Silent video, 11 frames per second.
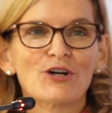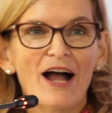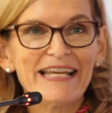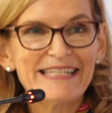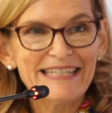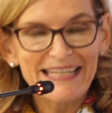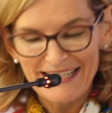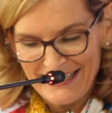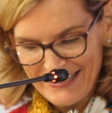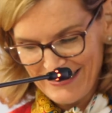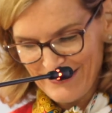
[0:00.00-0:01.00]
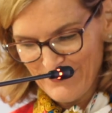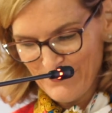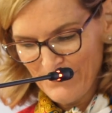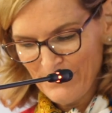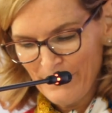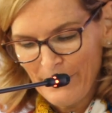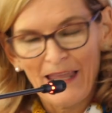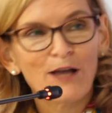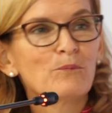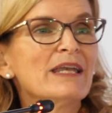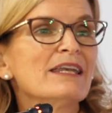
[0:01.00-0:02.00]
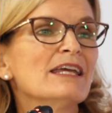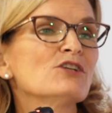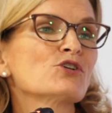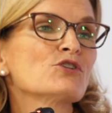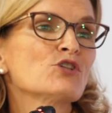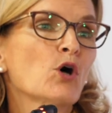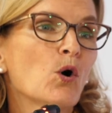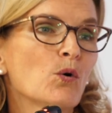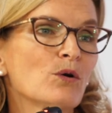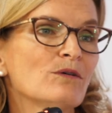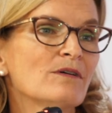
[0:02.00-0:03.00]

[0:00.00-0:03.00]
ideas, and we need your total